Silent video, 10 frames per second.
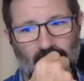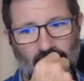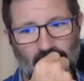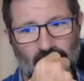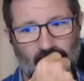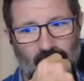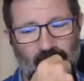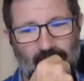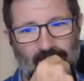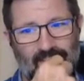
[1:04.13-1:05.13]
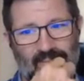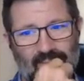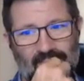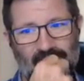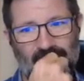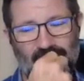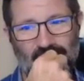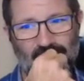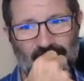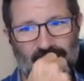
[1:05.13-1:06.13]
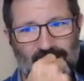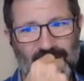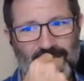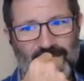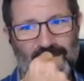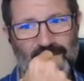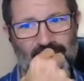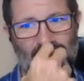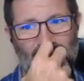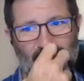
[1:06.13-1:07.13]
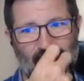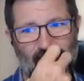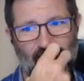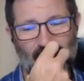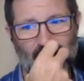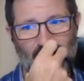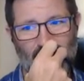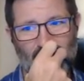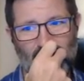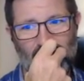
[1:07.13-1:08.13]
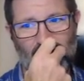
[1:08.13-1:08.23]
No words are spoken by the person on screen.